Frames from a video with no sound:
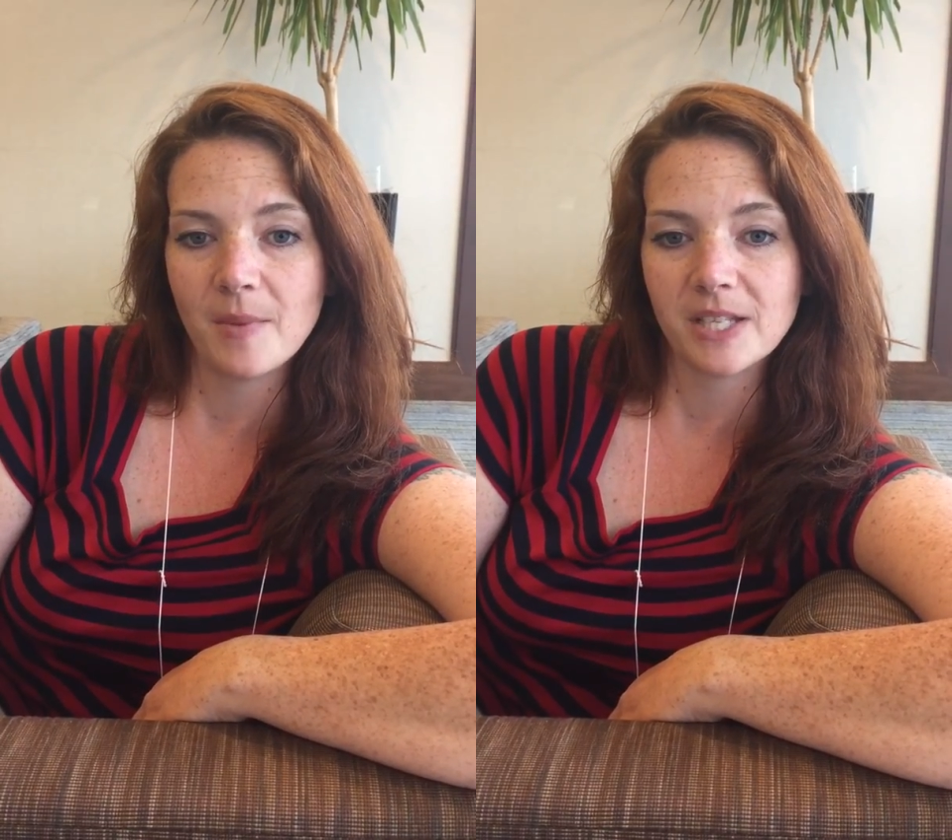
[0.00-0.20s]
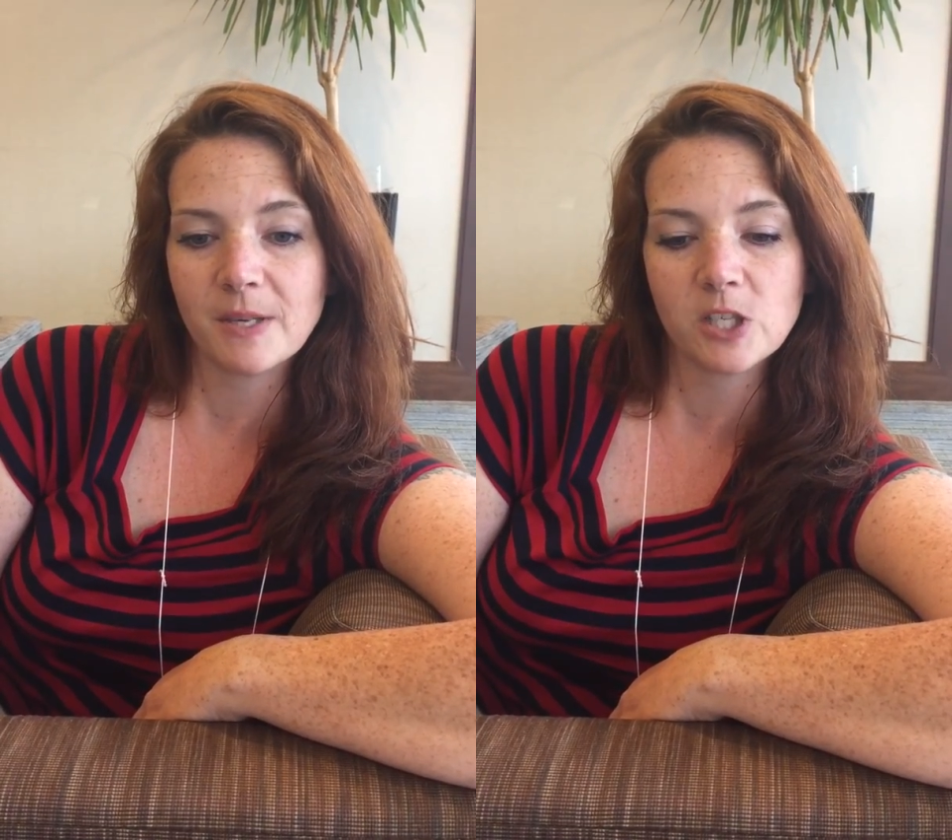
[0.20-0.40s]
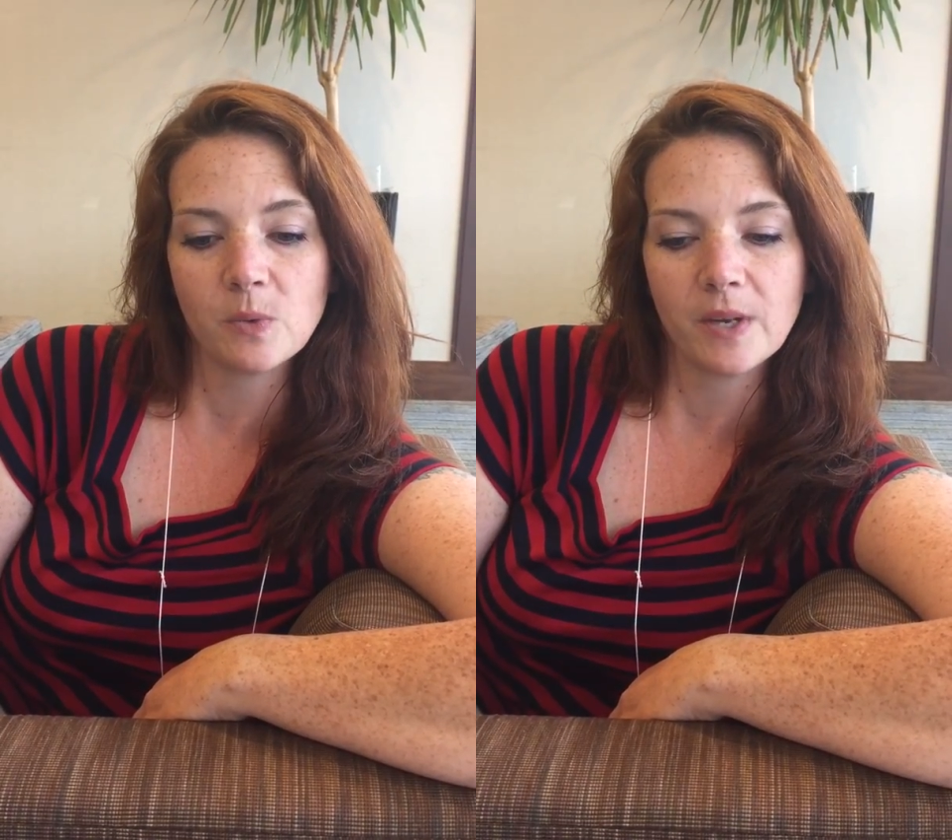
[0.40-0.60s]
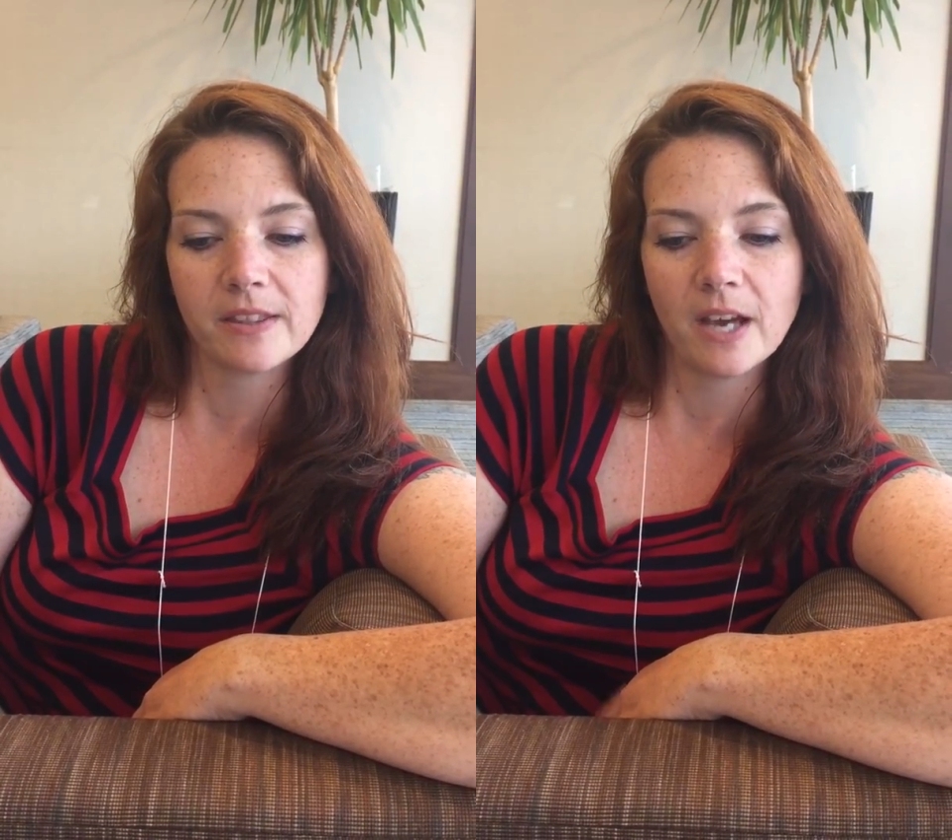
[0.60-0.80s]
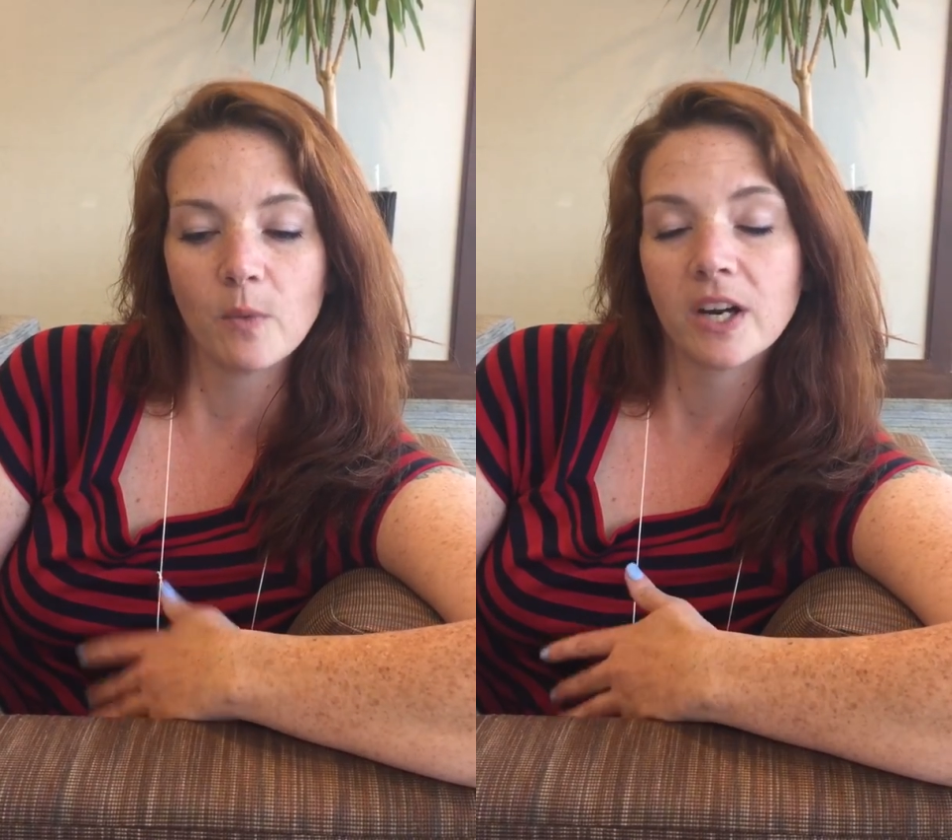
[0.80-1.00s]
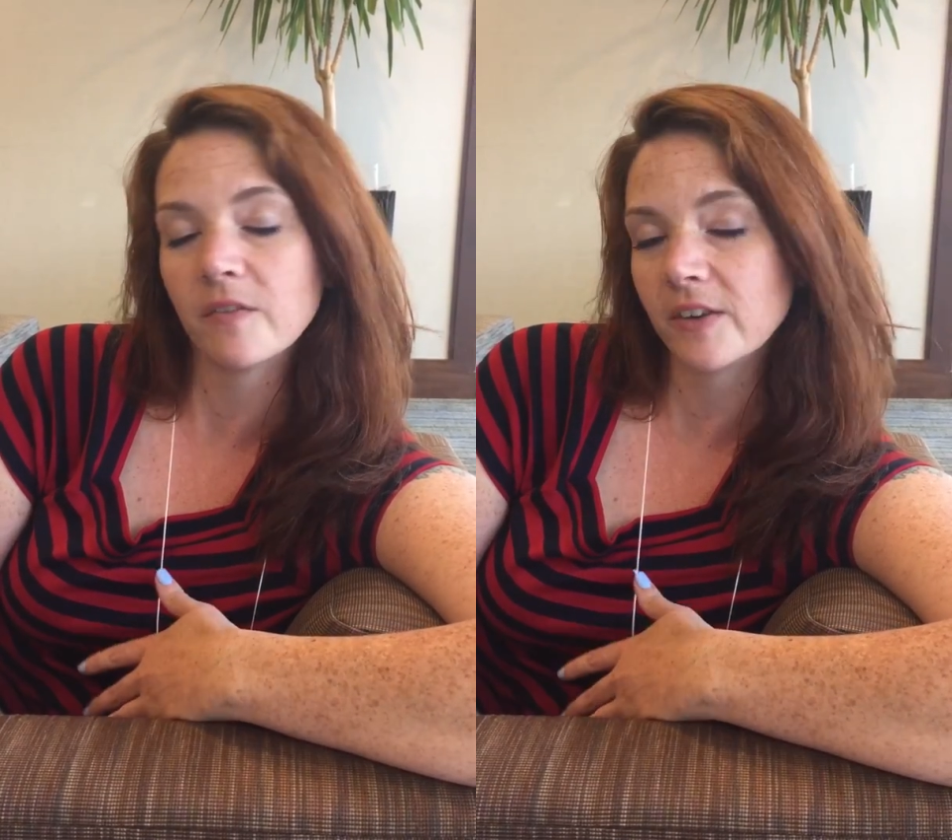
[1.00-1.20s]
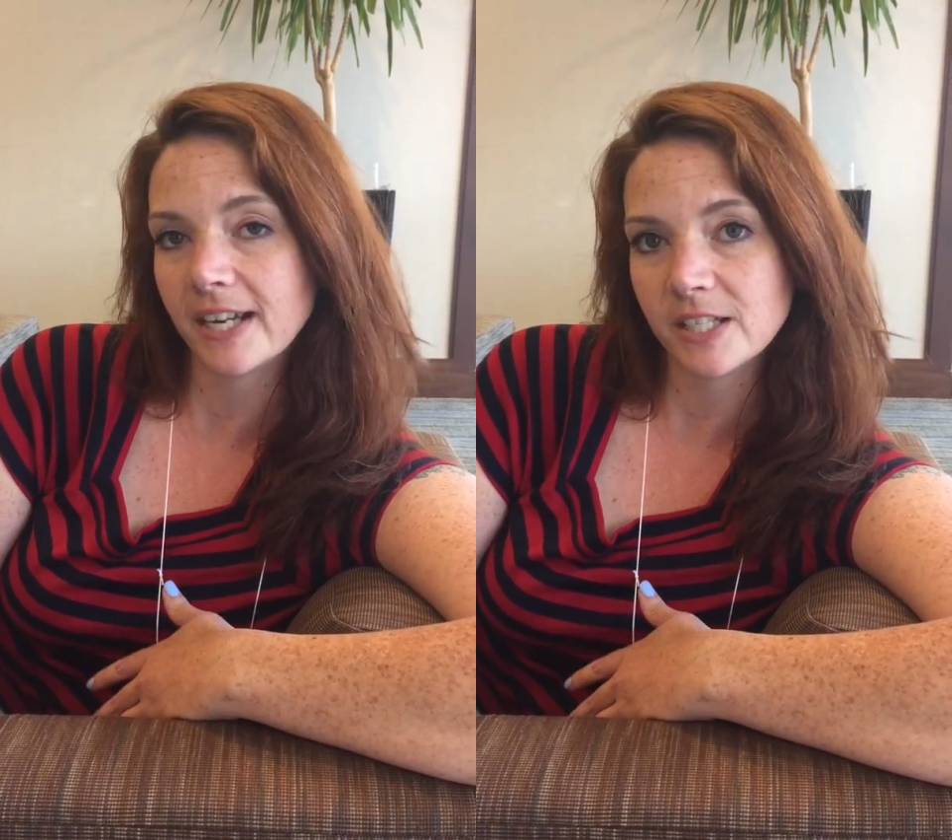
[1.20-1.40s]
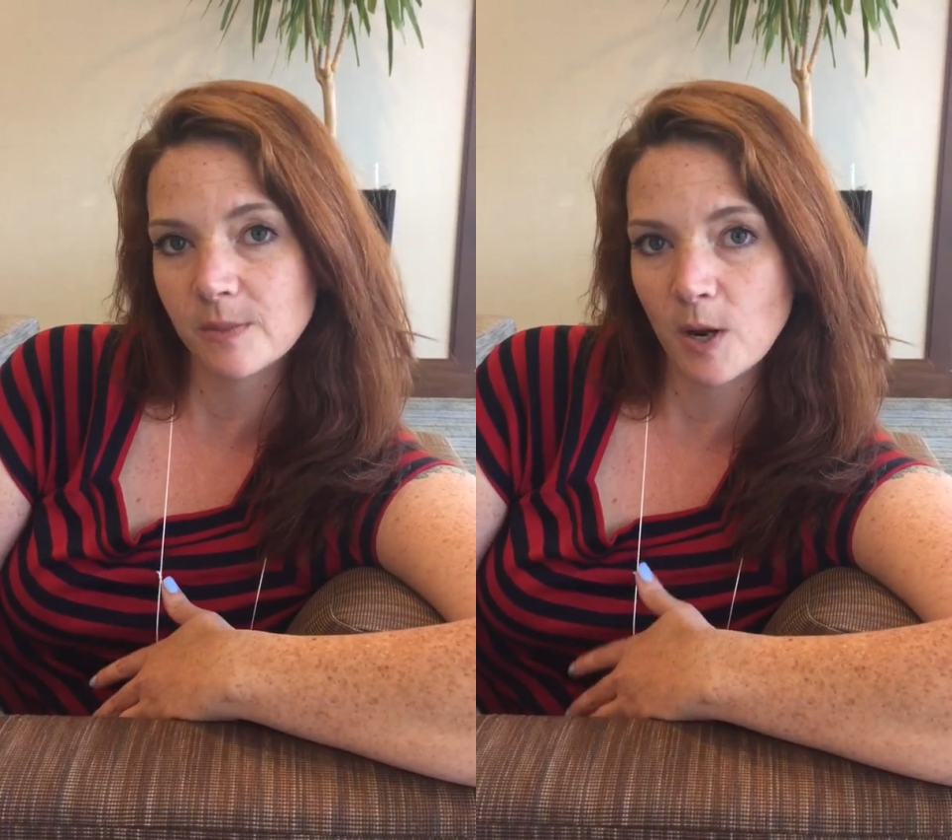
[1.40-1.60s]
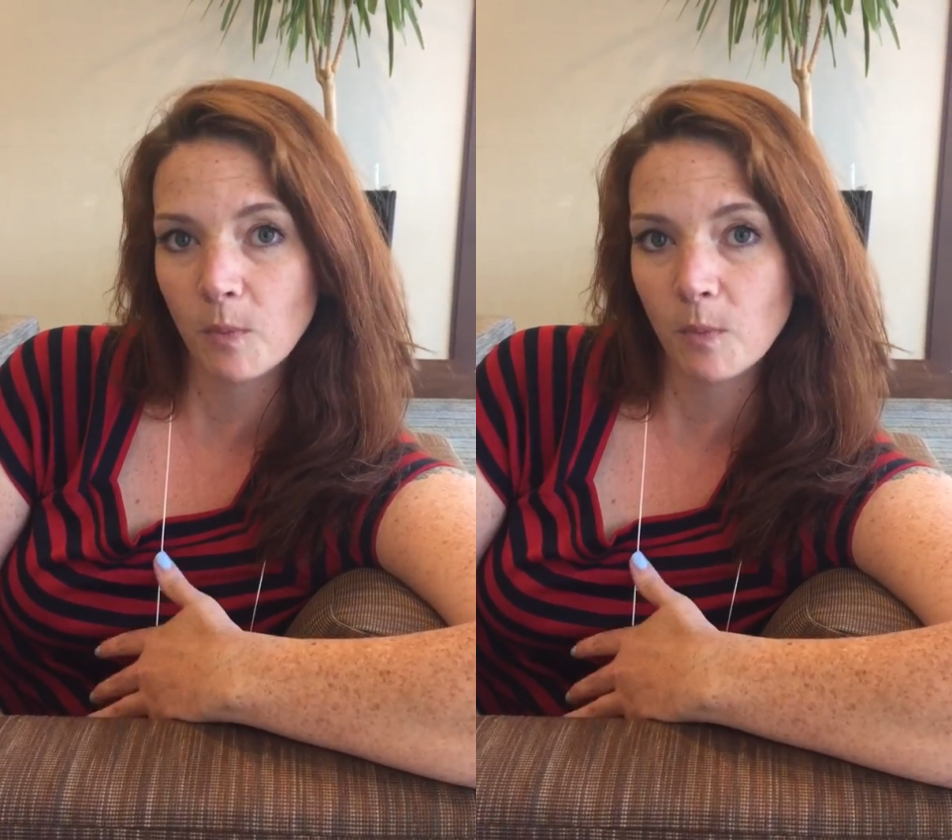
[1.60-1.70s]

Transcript: especially with working for the LCBO,